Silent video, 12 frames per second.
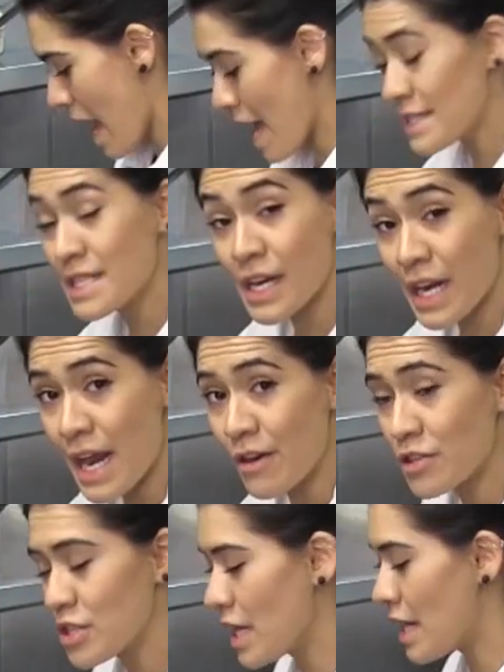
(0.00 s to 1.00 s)
and
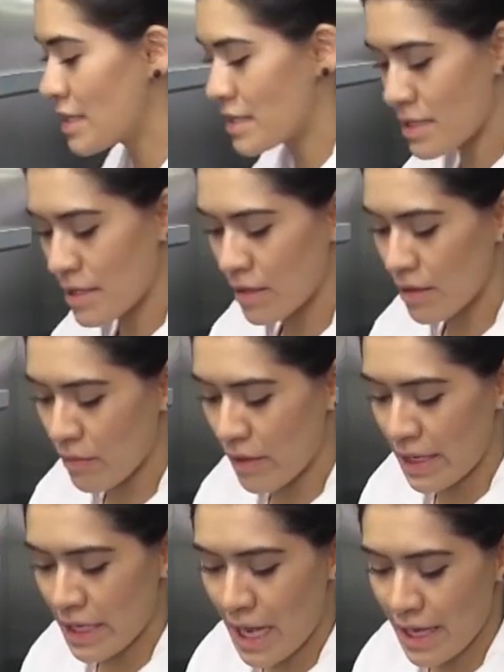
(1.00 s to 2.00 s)
serrano chiles.
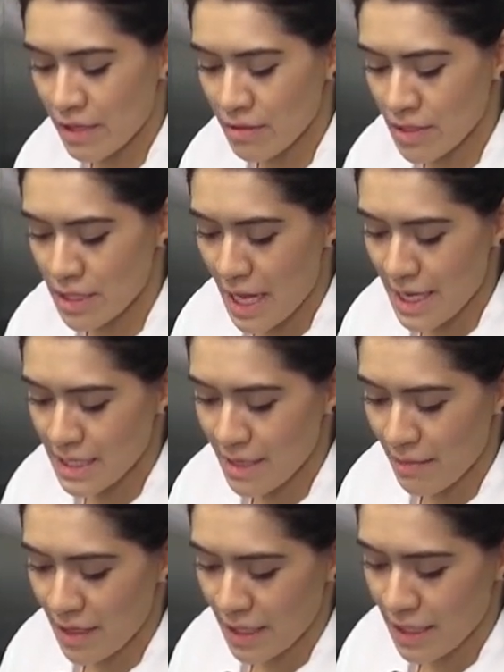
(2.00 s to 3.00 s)
We like to slice
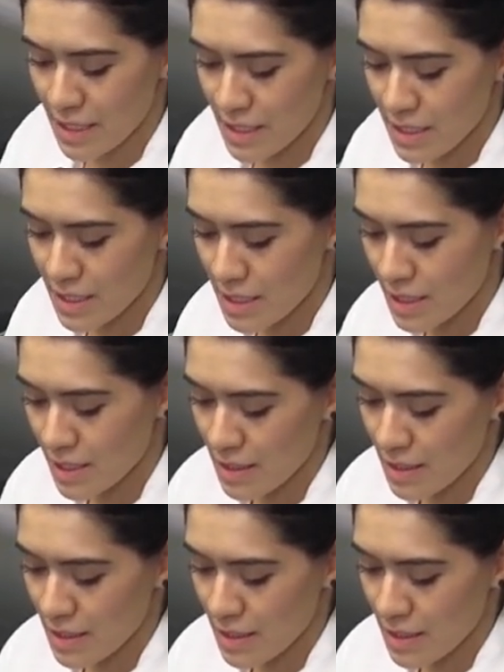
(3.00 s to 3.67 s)
them like this.